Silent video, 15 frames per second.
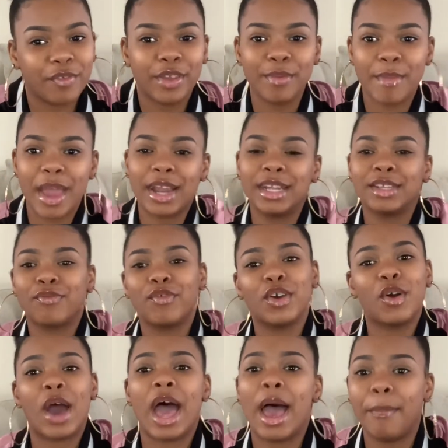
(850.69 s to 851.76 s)
He made us feel
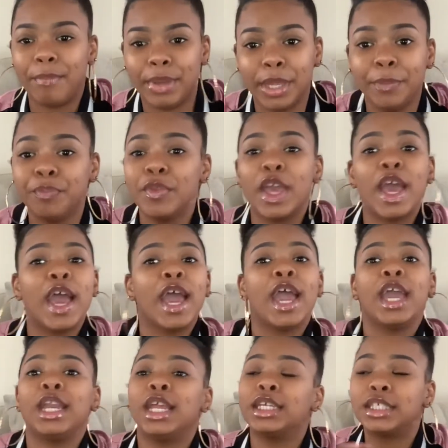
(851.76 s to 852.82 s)
happy
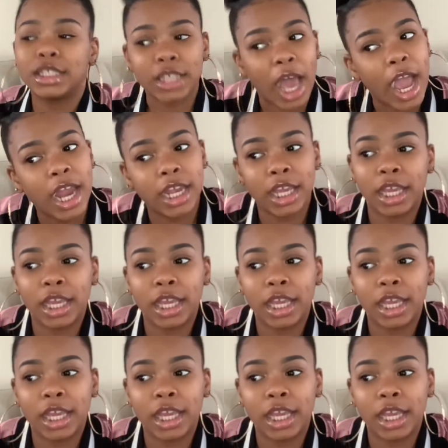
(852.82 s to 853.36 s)
and excited,